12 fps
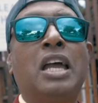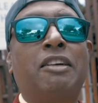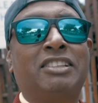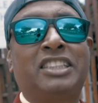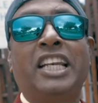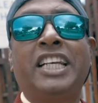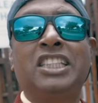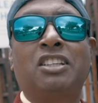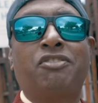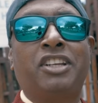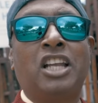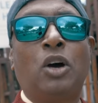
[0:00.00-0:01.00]
facilities
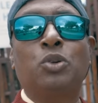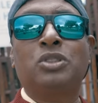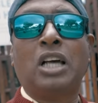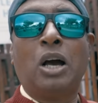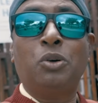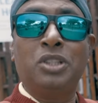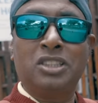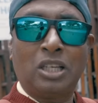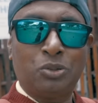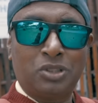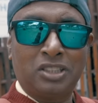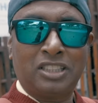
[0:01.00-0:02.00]
of an house, how these
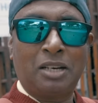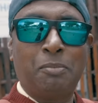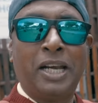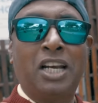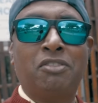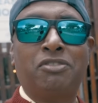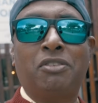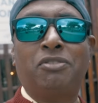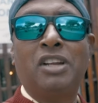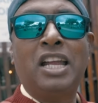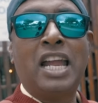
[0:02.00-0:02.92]
houses are made up of,